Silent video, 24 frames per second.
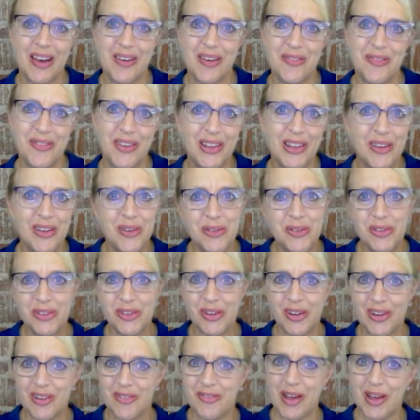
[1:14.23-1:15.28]
fellow
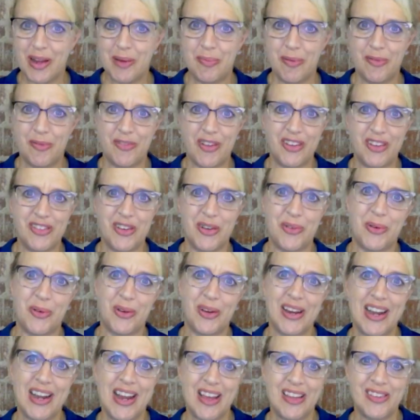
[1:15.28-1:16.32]
certified professional
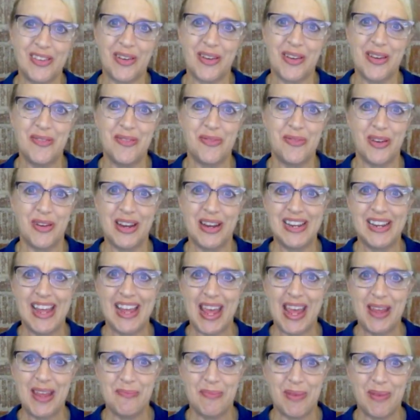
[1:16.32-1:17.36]
organizer and friend
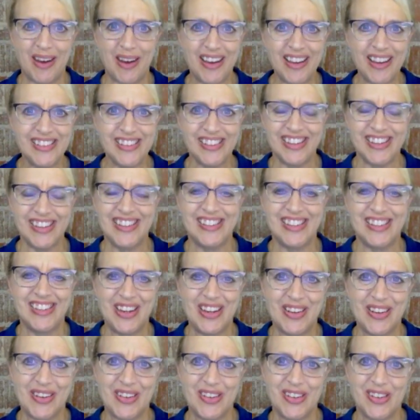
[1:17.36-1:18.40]
Kate Bosch is
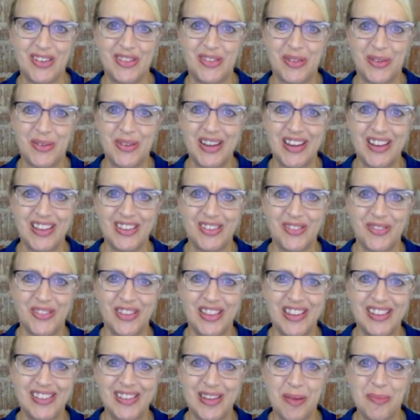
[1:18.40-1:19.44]
here to join us
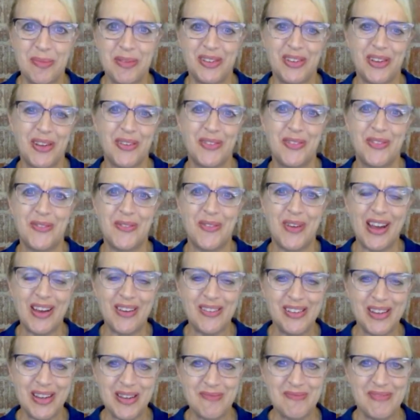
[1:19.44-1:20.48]
for this episode.
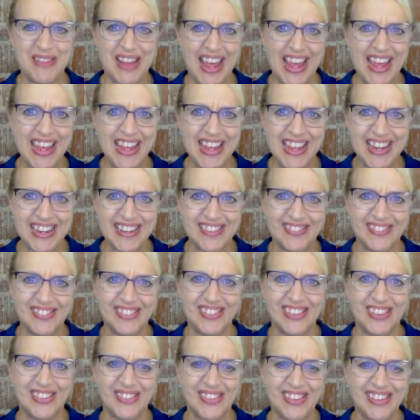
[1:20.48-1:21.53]
Welcome, Kate. We're
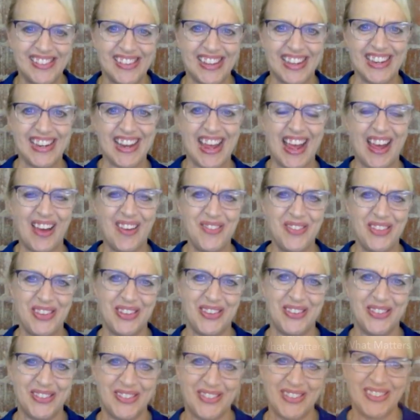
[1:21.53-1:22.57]
so excited to have
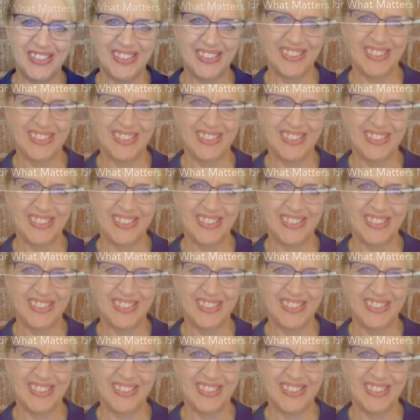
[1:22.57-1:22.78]
you.